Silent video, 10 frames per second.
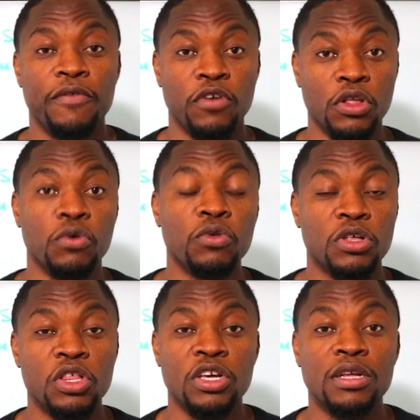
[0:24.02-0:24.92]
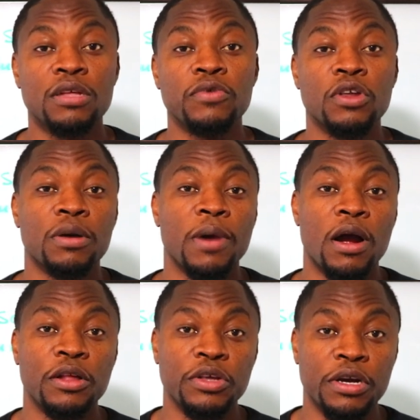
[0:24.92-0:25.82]
if you're new to the channel, we talk
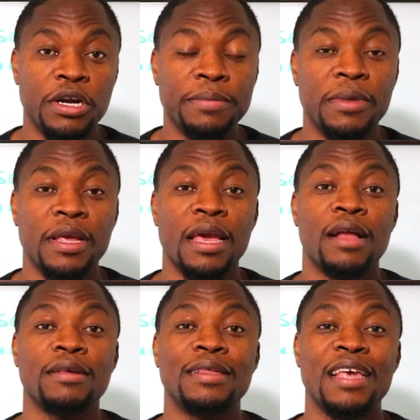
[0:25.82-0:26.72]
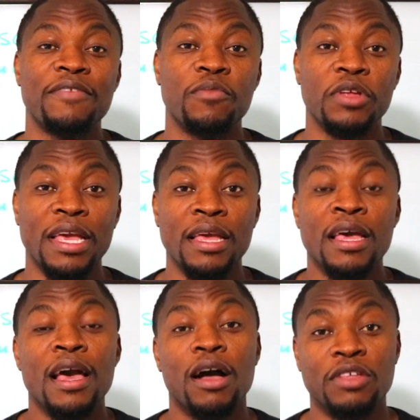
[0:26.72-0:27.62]
about how to earn money, how to save money,
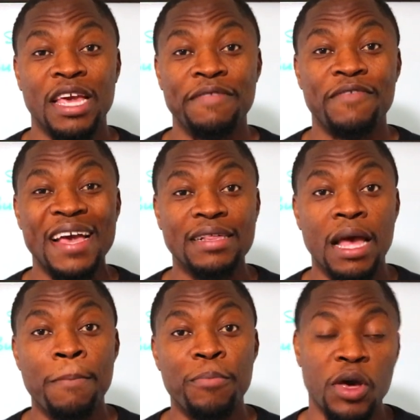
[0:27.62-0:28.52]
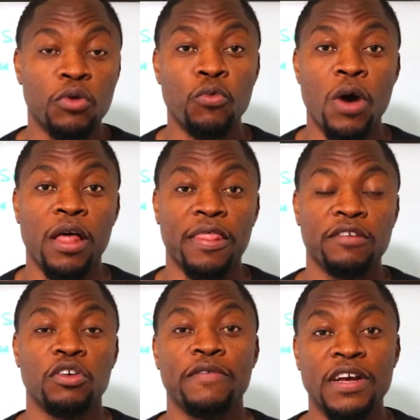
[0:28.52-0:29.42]
how to invest and build
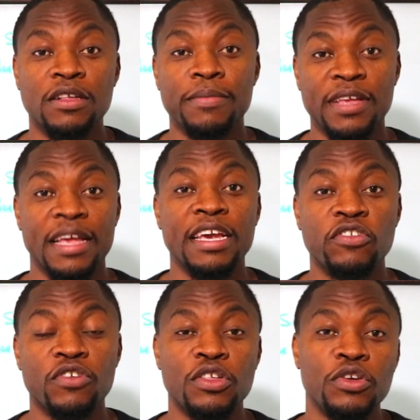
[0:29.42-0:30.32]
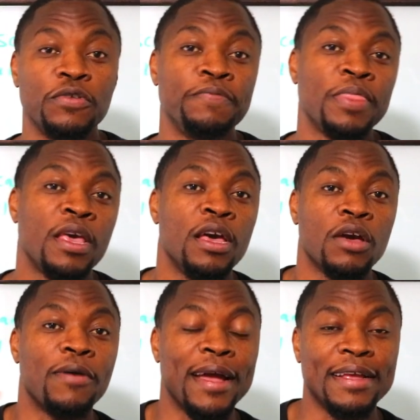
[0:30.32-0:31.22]
wealth. So if that's something that interests you,
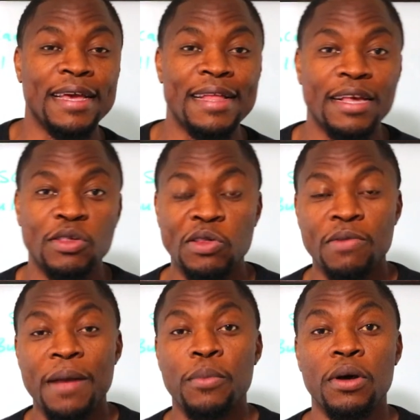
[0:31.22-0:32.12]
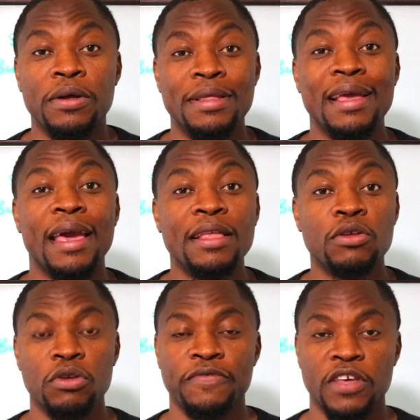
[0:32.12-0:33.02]
go ahead and hit that subscribe button and
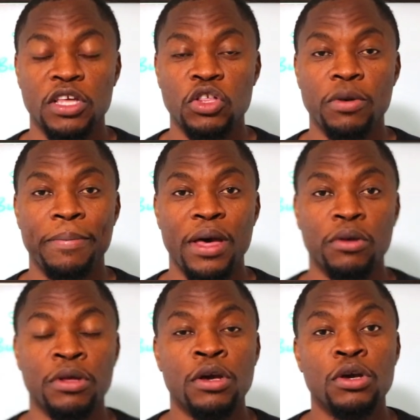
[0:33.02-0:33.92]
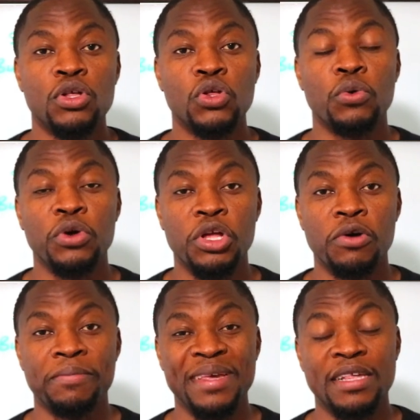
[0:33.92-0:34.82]
the notification bell so you
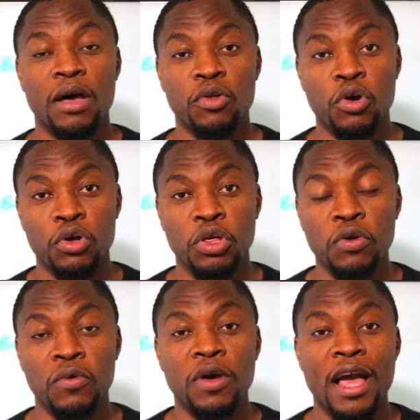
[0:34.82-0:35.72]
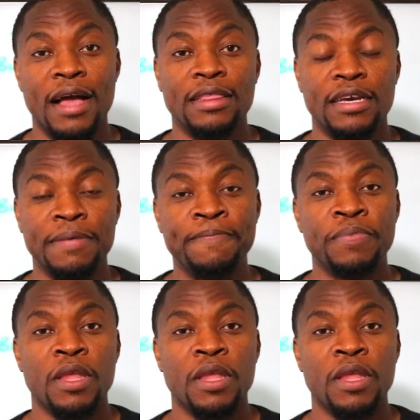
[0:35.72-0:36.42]
don't miss out on new content.